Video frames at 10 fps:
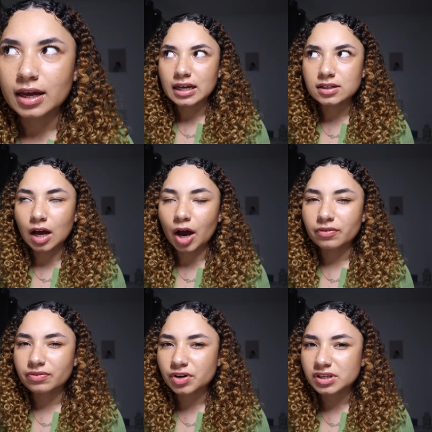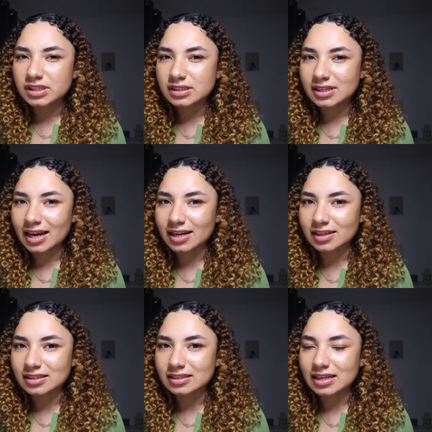He died for your
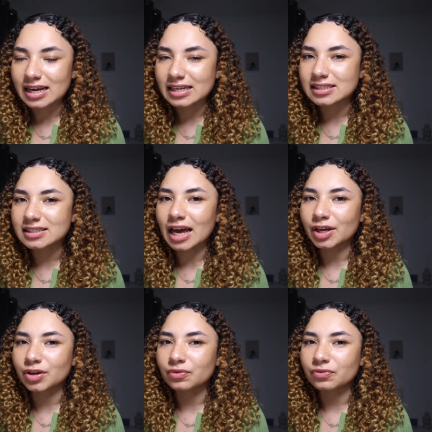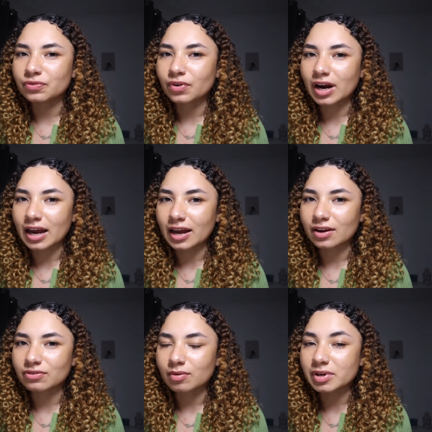sins. He set you
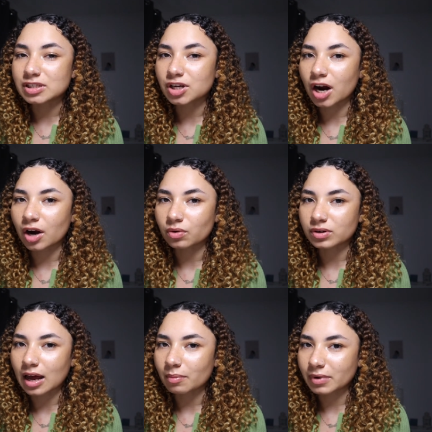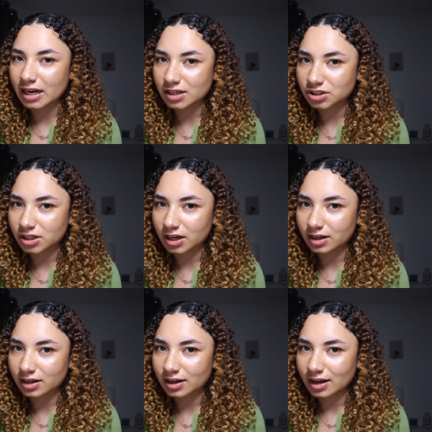free from eternal
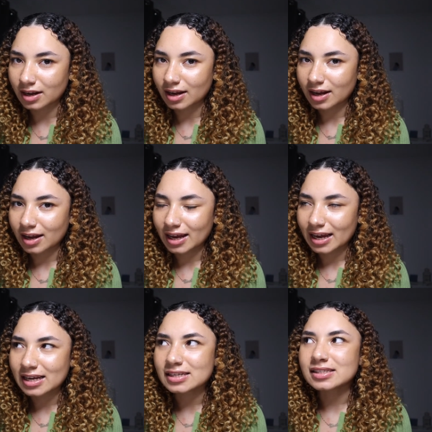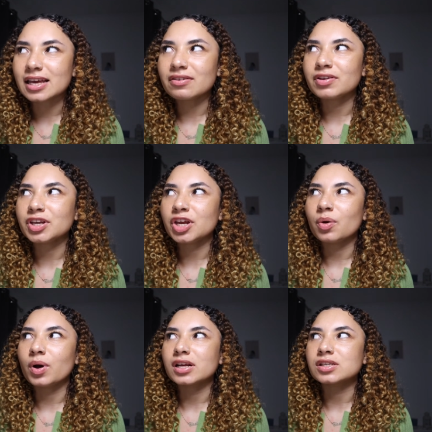damnation. He's given
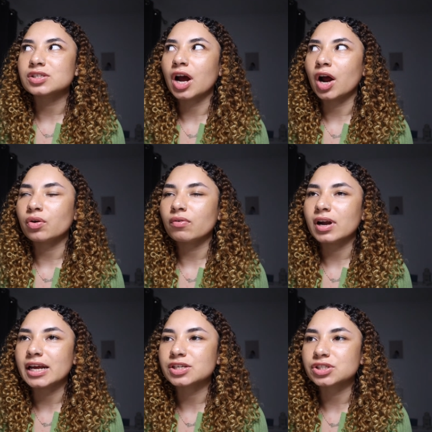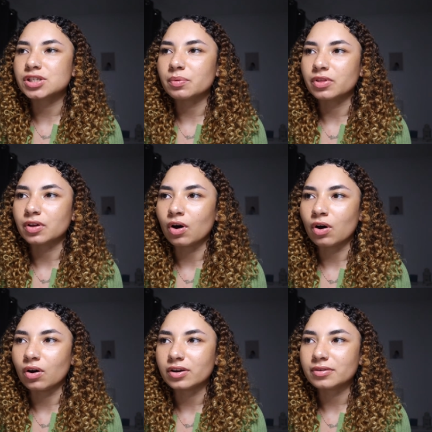you an eternal relationship with
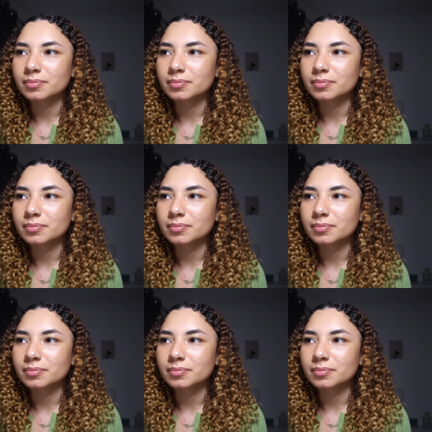God.